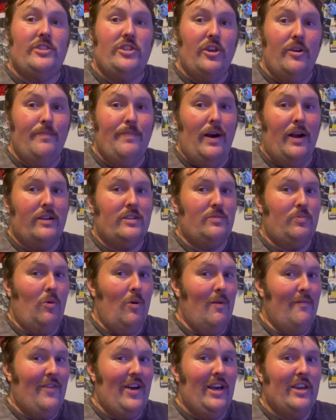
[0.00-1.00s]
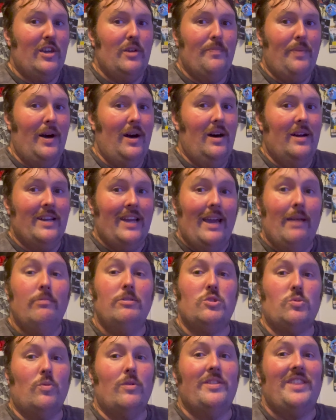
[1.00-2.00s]
two bucks for at Value pawn, It
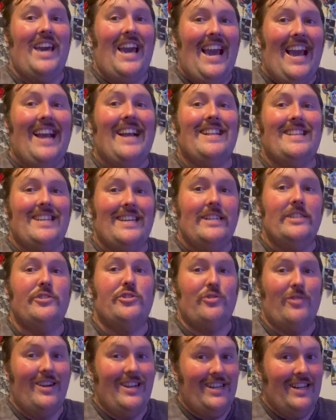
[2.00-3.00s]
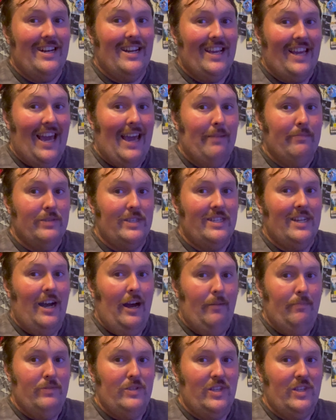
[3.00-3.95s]
was worth eight in trade-in at GameStop,